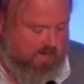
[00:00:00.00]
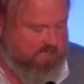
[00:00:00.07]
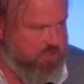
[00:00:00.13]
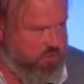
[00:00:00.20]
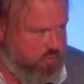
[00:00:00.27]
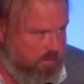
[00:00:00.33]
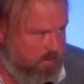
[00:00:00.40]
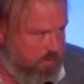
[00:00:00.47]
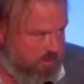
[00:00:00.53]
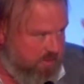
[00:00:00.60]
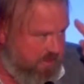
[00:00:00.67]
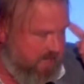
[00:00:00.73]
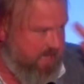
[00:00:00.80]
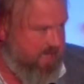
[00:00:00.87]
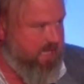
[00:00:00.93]
I just remember
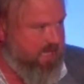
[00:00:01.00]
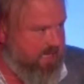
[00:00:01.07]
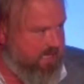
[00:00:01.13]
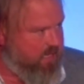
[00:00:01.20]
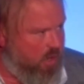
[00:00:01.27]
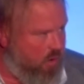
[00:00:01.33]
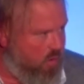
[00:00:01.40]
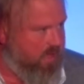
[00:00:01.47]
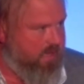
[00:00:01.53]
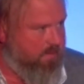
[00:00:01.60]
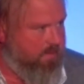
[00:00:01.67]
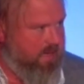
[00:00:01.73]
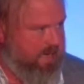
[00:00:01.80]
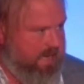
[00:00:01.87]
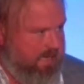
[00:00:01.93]
thinking and talking
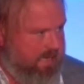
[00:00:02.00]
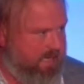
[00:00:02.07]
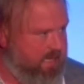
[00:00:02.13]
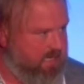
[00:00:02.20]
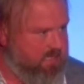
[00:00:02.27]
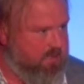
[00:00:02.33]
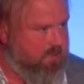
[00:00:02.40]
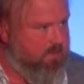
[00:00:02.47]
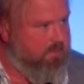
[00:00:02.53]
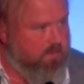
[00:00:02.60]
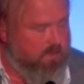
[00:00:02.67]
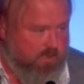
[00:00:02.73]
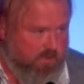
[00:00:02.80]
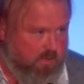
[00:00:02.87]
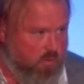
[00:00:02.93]
about ideas.
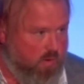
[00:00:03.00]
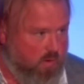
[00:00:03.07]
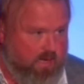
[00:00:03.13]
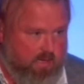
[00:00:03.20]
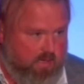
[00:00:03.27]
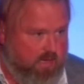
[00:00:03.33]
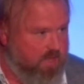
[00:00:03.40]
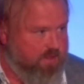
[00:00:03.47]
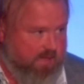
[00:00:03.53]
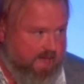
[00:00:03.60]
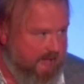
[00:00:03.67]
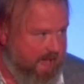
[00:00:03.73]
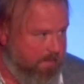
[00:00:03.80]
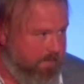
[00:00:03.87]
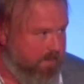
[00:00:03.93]
But you know what? Nothing
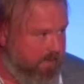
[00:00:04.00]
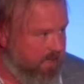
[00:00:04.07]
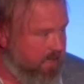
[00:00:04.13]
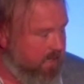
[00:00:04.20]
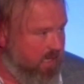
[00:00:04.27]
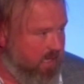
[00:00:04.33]
happened.